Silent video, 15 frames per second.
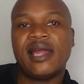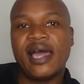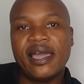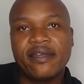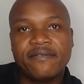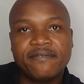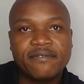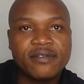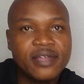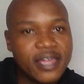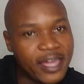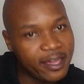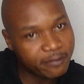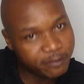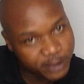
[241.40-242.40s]
life,
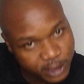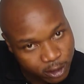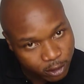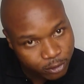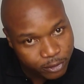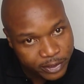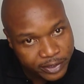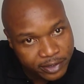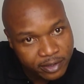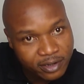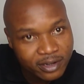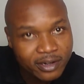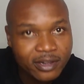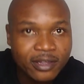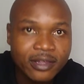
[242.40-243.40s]
have children,
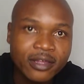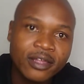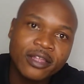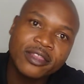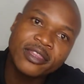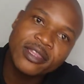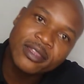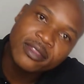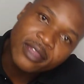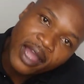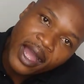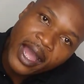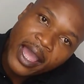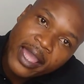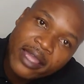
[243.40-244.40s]

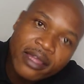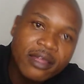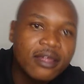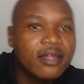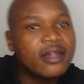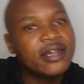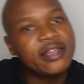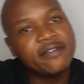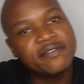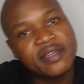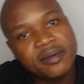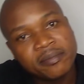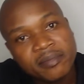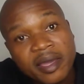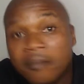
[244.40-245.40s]
die, leave
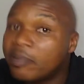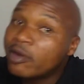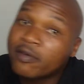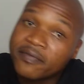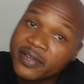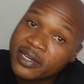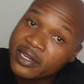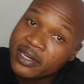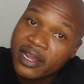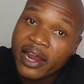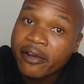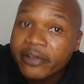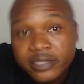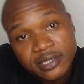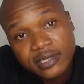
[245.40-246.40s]
them a bit of an
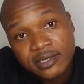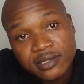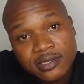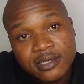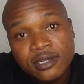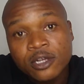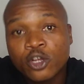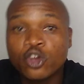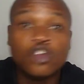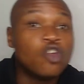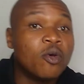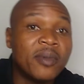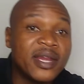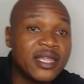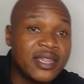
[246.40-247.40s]
inheritance.
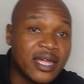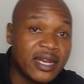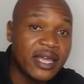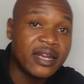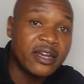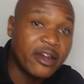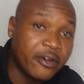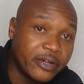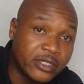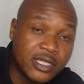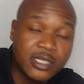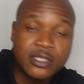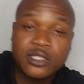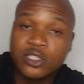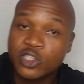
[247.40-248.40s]
Normally that
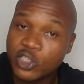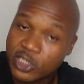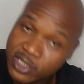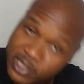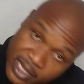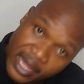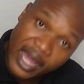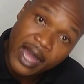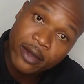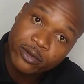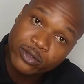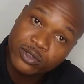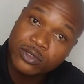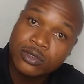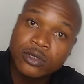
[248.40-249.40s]
inheritance is just a
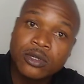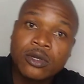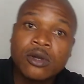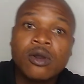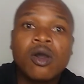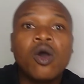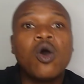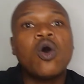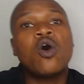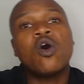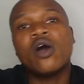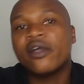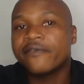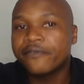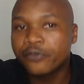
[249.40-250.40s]
house
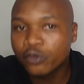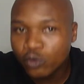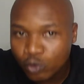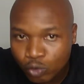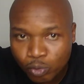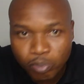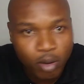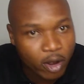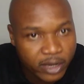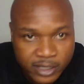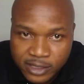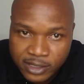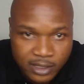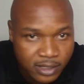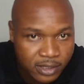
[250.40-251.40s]
or a few
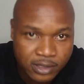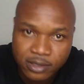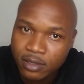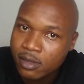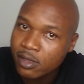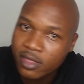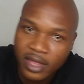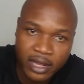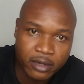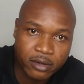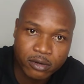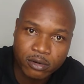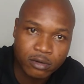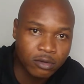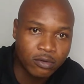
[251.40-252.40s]
policies that
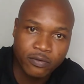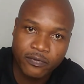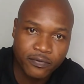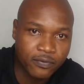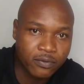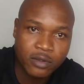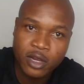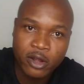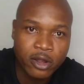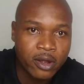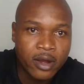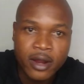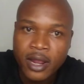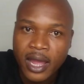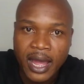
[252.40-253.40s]
you've
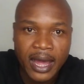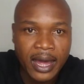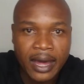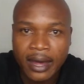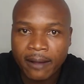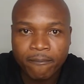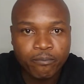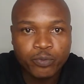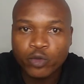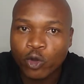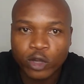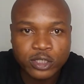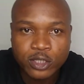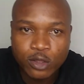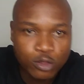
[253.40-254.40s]

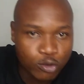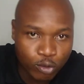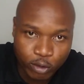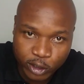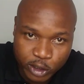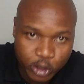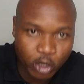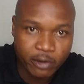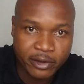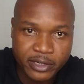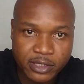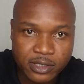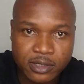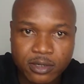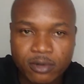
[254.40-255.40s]
gotten through
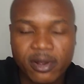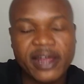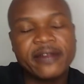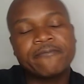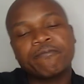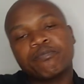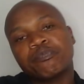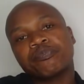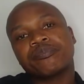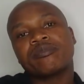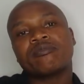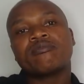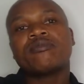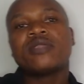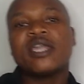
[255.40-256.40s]
insurance, right?
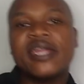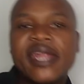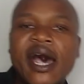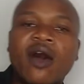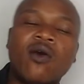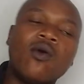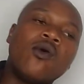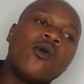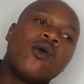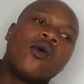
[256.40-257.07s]
Now,